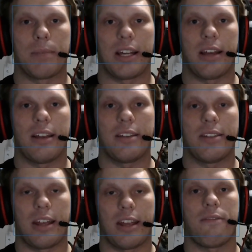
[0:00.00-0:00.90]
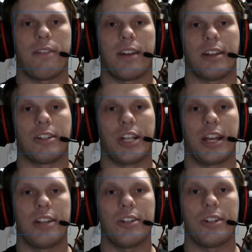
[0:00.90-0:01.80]
Because if it
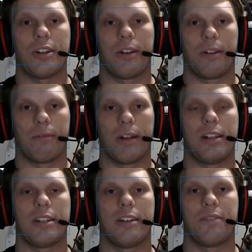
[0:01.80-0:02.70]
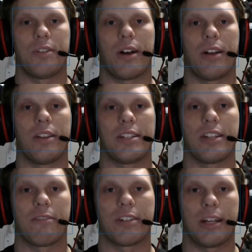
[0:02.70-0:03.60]
changed relative to all these different
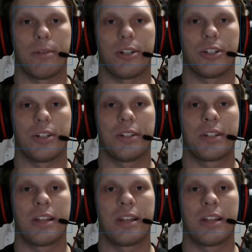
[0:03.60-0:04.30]
temperatures,